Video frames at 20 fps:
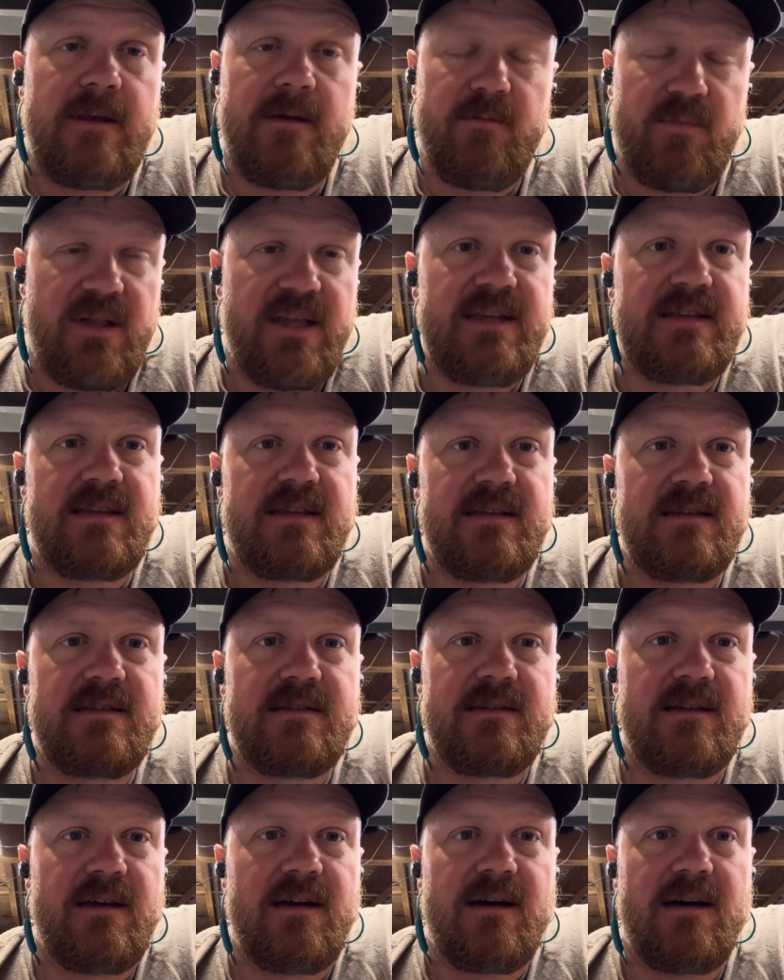in
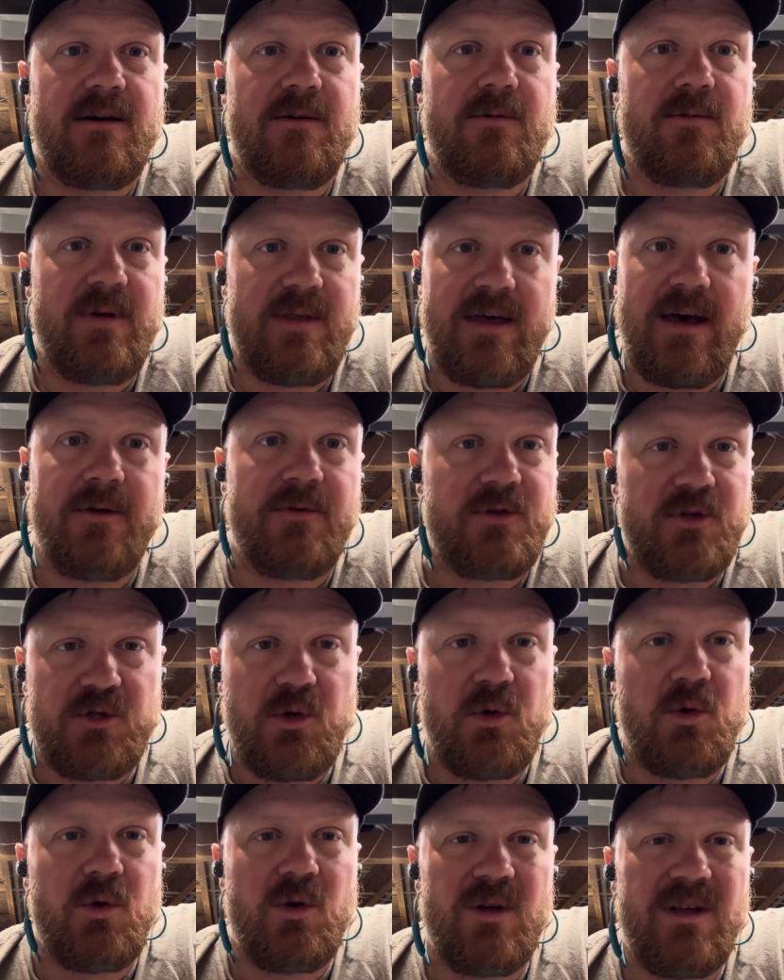places without the
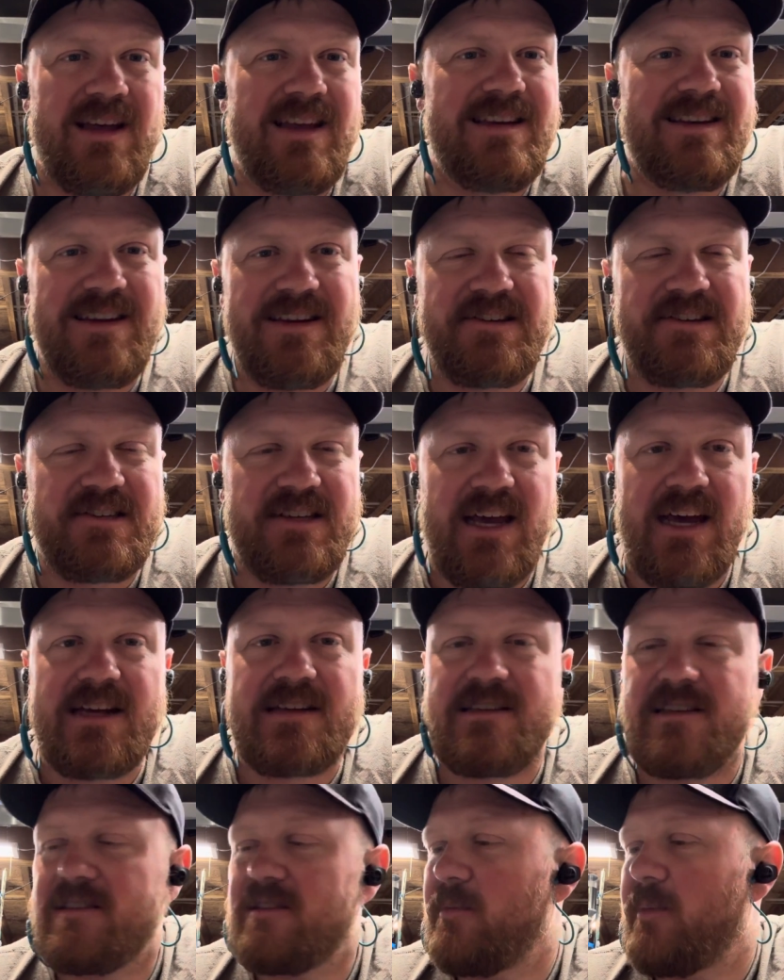tool and needing to
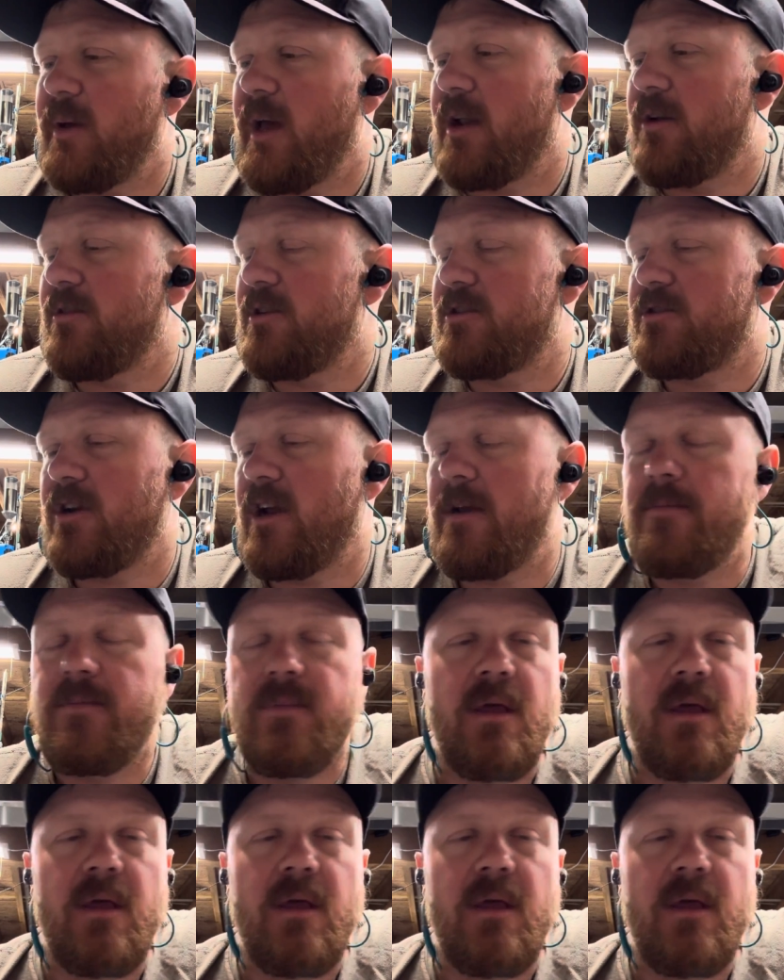access the battery tray.